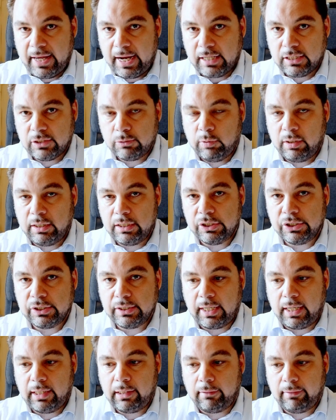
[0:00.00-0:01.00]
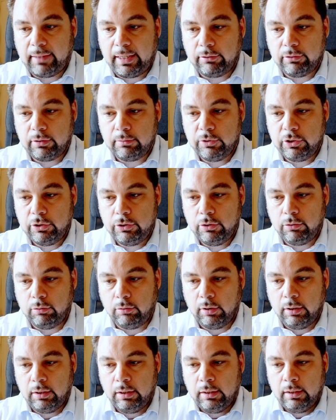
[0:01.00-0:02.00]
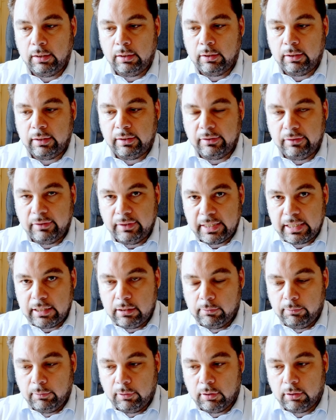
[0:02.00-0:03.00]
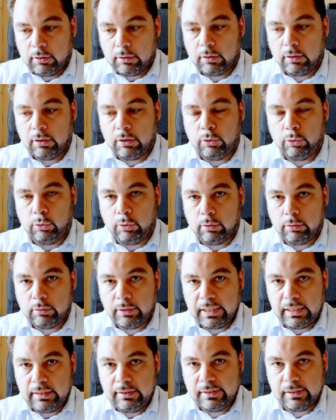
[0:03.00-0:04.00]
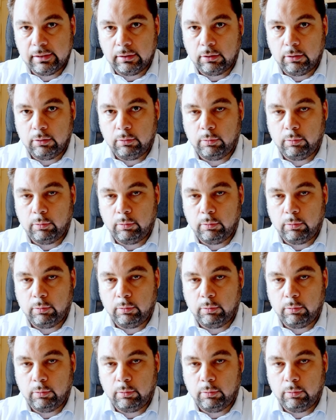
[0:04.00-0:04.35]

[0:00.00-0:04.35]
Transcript: that's what his style allowed him to do. Neither Borch nor Nielsen